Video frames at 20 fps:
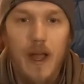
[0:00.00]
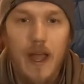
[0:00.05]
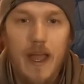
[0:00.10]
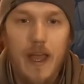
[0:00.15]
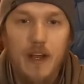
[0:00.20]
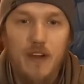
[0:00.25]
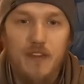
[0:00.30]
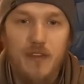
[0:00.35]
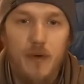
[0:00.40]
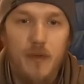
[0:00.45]

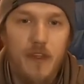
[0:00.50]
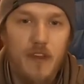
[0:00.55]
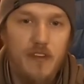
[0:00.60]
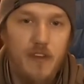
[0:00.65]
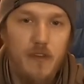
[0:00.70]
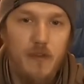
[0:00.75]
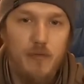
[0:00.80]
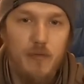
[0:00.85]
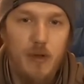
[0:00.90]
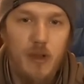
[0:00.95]
And so this
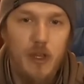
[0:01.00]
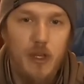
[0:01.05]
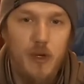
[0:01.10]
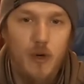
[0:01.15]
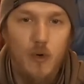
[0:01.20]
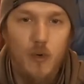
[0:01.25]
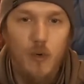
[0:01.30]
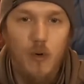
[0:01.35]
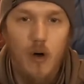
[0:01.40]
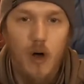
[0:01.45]
is really
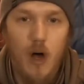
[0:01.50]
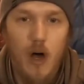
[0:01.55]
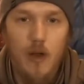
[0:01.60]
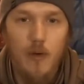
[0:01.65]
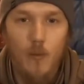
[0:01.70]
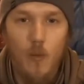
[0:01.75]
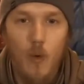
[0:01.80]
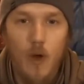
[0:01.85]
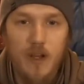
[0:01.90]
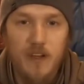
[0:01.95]
cool.
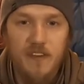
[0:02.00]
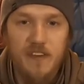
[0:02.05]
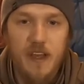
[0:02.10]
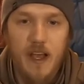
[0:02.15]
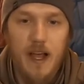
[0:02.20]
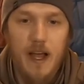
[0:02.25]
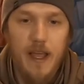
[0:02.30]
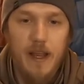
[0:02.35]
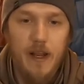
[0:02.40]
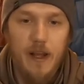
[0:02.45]
On one
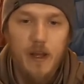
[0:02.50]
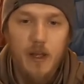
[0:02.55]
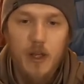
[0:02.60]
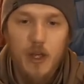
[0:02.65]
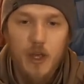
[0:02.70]
side,